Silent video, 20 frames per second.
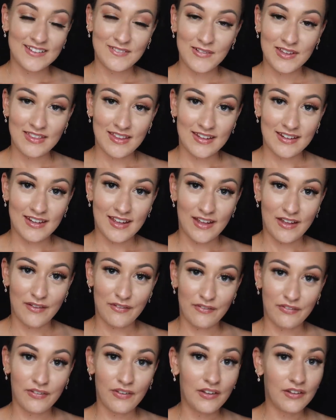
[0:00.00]
We then
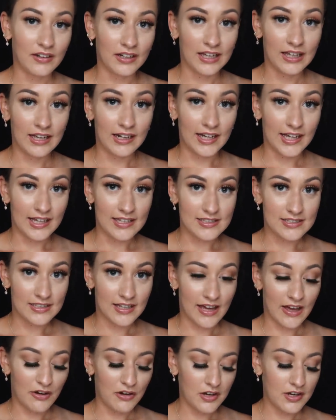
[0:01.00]
have honey glazed
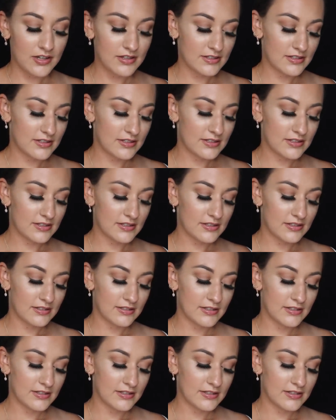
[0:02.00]
carrots,